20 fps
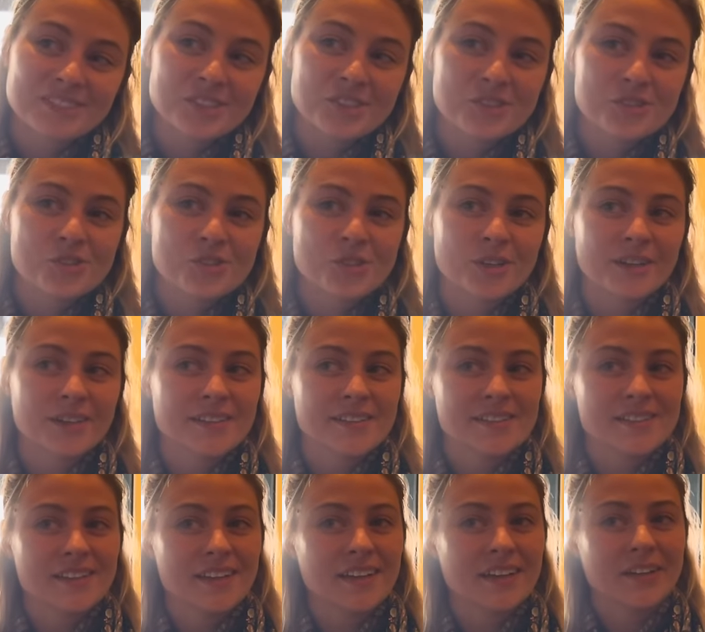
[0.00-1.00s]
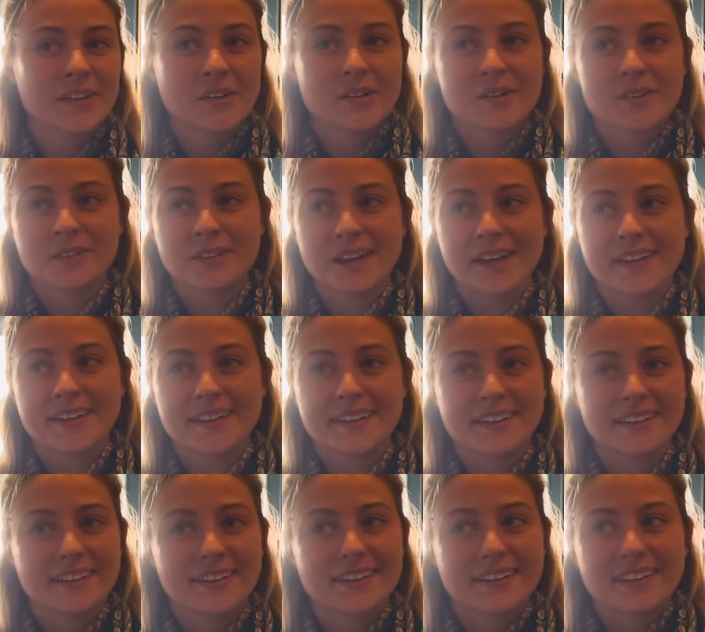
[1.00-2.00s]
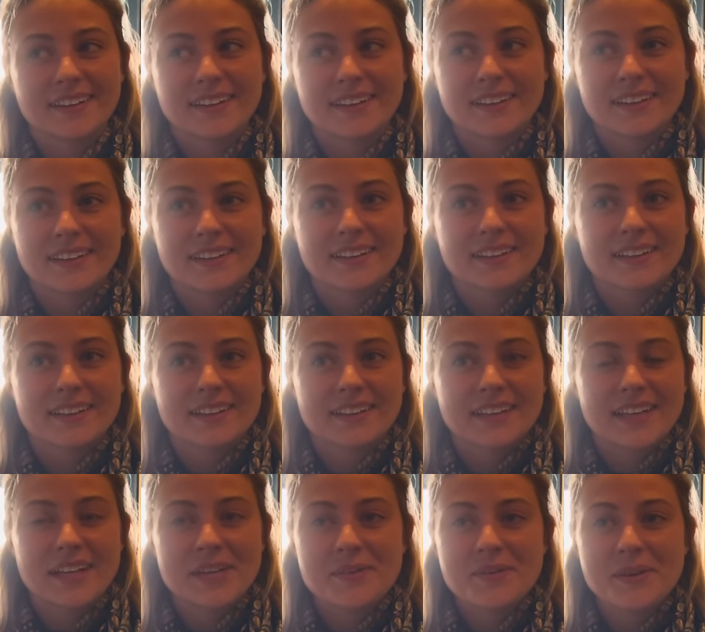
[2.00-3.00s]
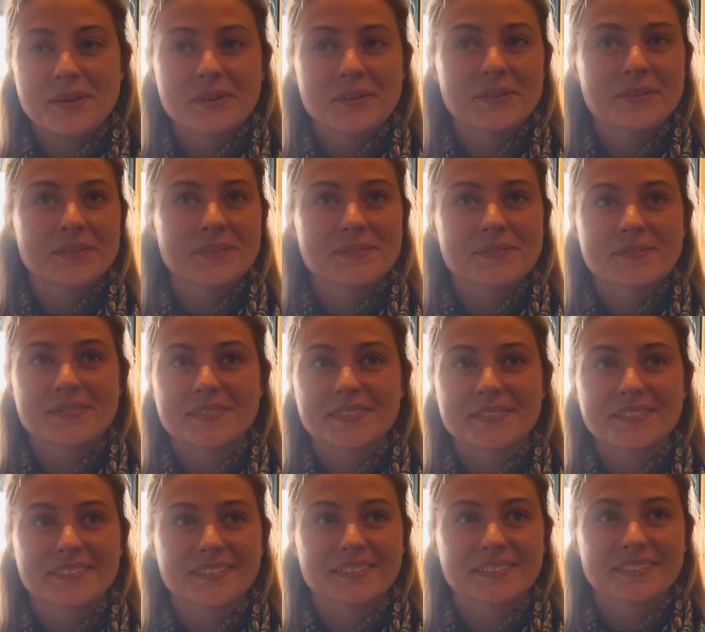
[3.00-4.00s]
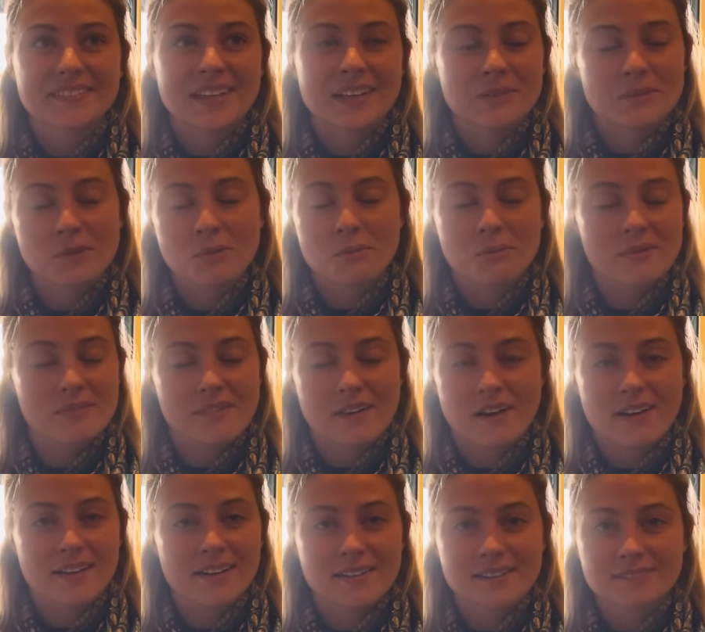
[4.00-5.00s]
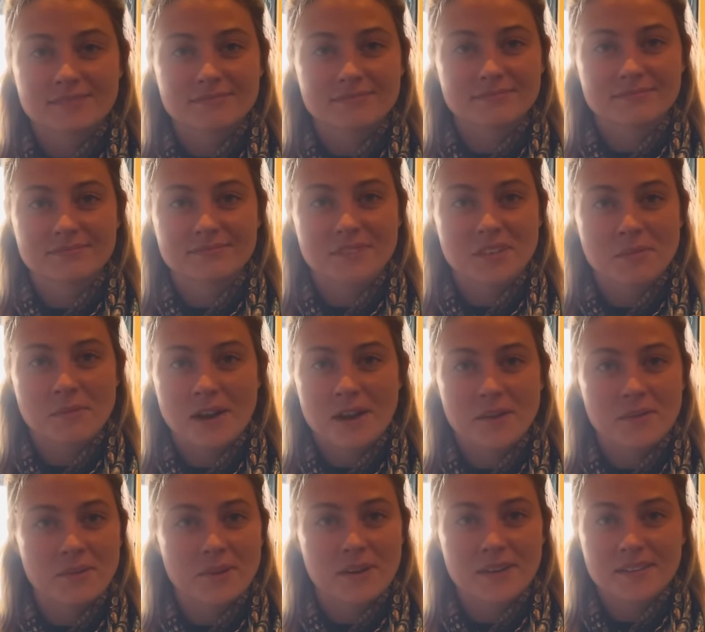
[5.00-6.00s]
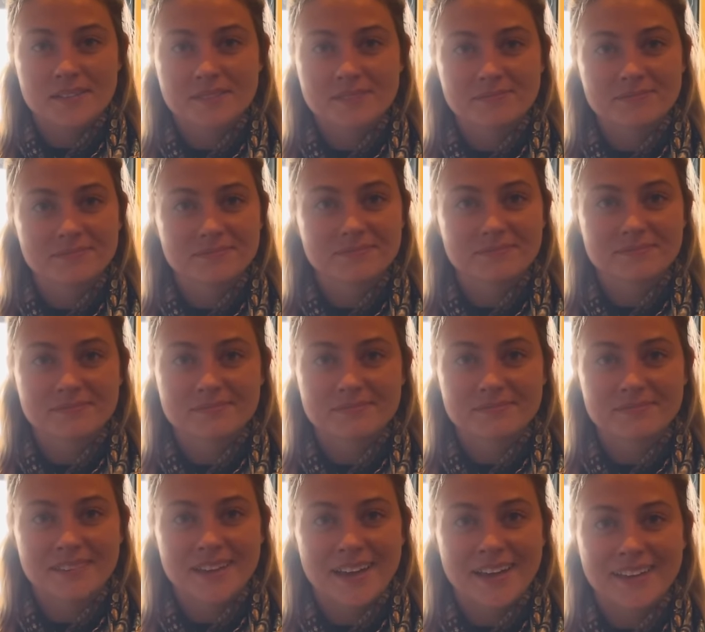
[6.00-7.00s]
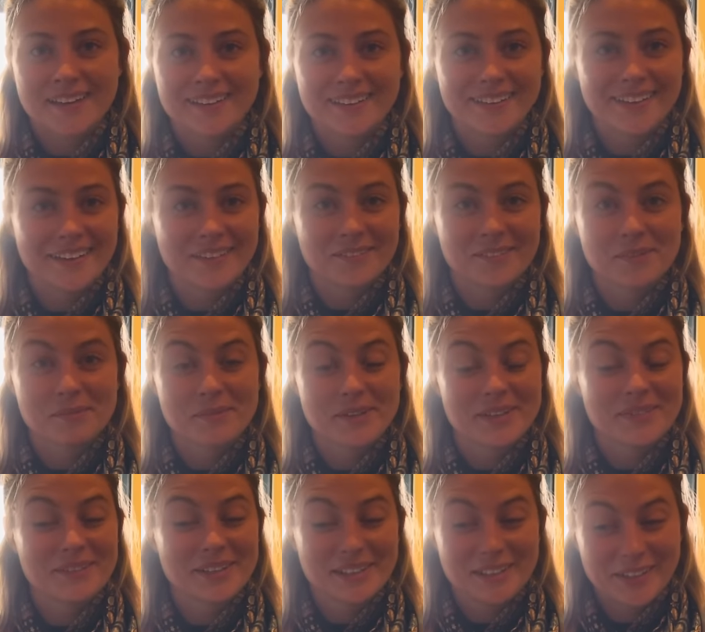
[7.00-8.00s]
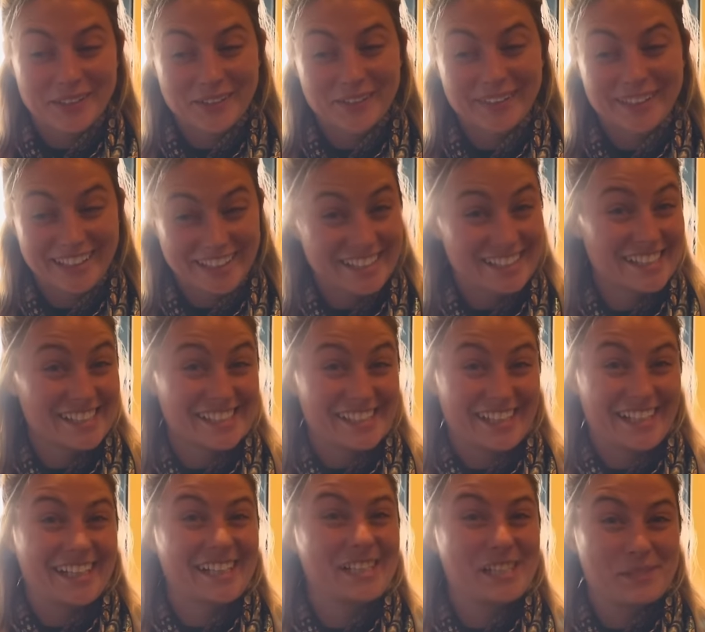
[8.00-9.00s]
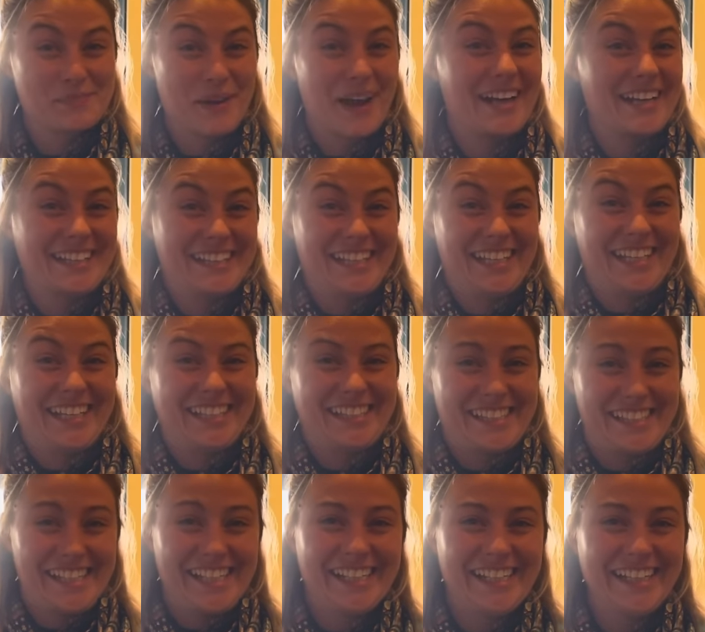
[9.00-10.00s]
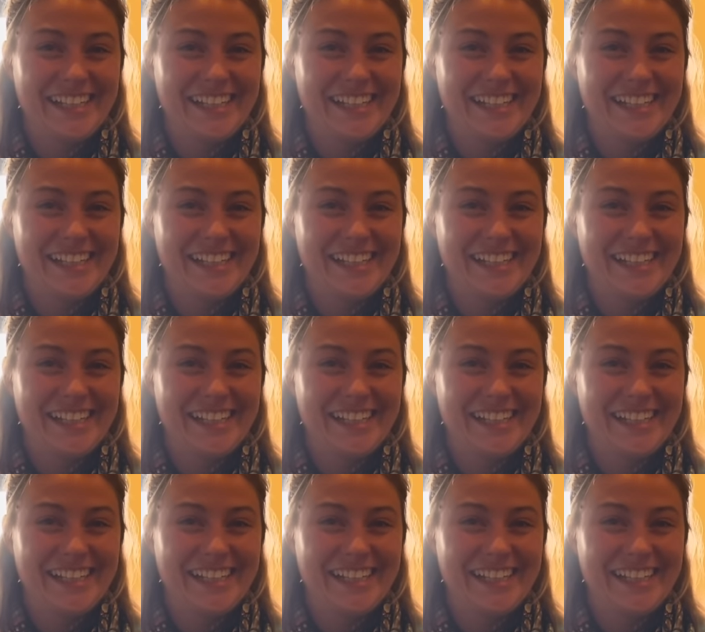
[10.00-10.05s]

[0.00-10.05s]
Just trust. Let go. Like he will provide, no matter what. And it will be when you least expect it.